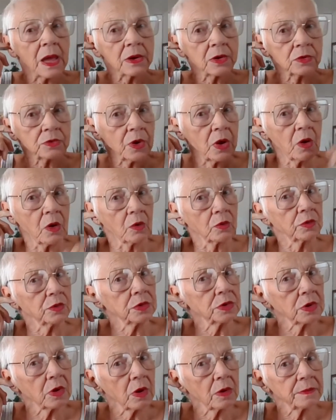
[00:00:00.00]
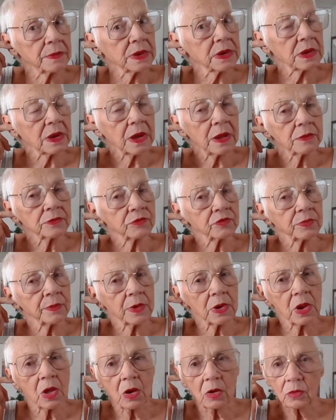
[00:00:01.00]
I don't know, I mean, it comes from
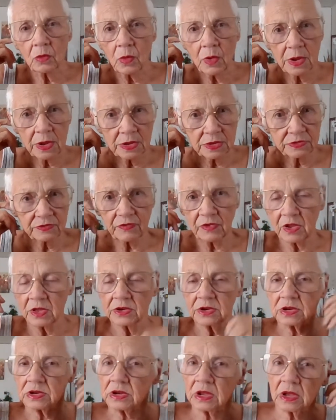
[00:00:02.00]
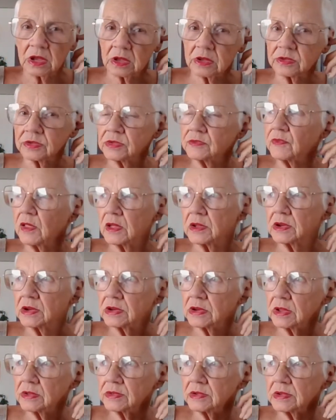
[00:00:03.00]
a long ways. Flooding does.
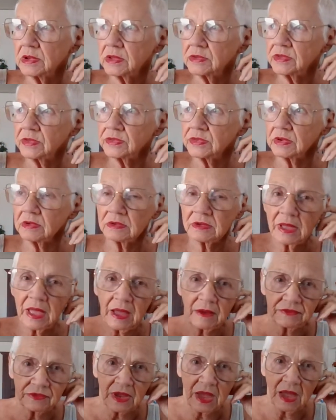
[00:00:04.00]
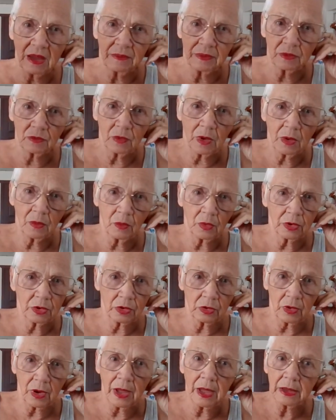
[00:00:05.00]
Flooding doesn't necessarily have to happen right where
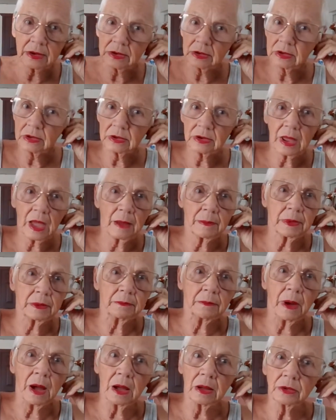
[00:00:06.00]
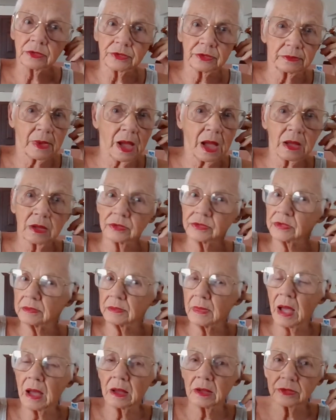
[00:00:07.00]
you're at. It could happen miles and miles and
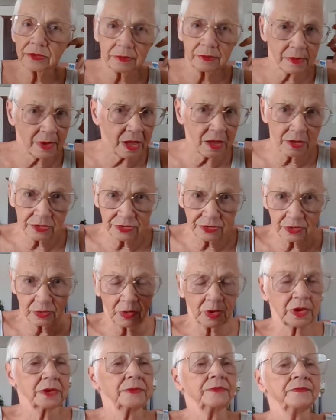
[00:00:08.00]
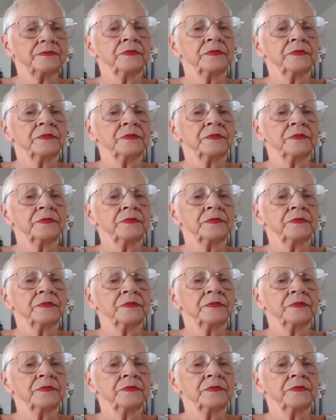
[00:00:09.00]
miles and miles away.